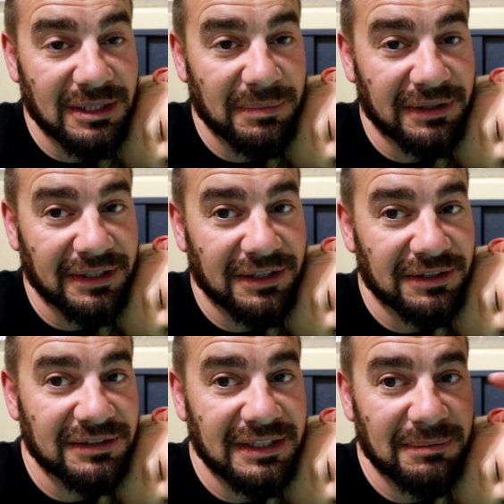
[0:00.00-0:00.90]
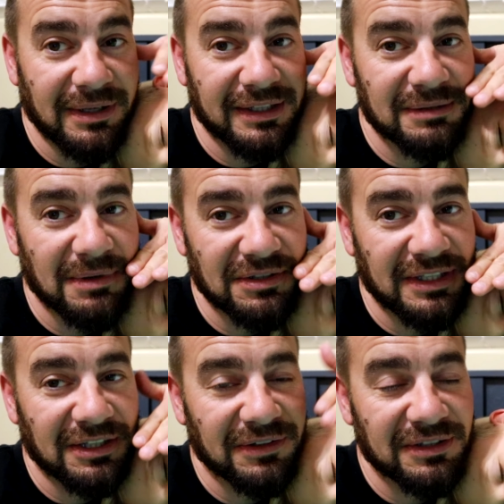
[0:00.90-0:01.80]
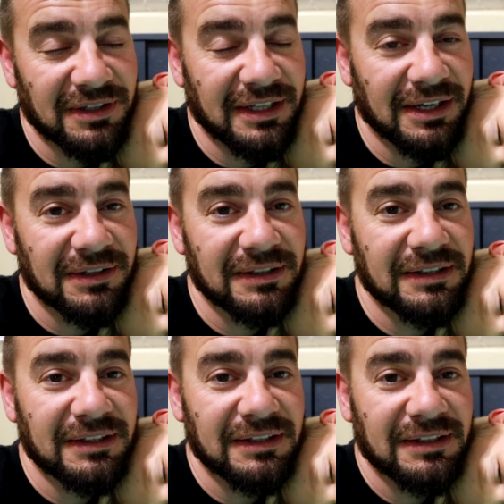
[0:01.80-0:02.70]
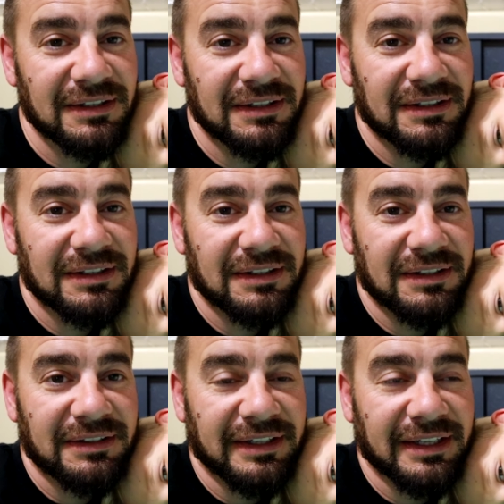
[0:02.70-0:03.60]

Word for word: Typically, they're asleep, like this Machikino is right now, mm-hmm.